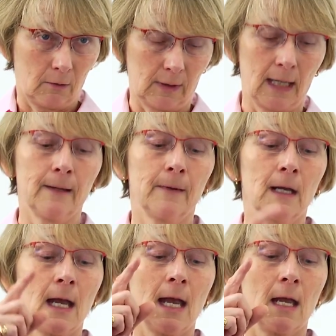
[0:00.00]
Okay.
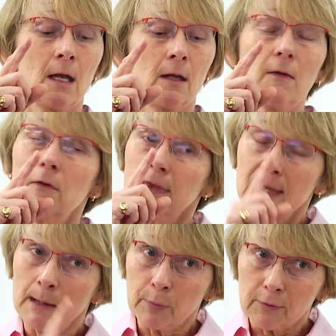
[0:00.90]

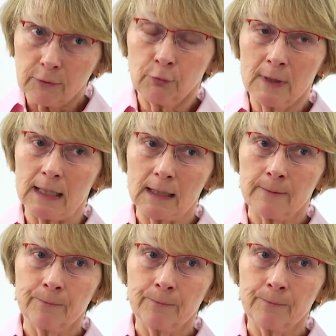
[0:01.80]
Number three,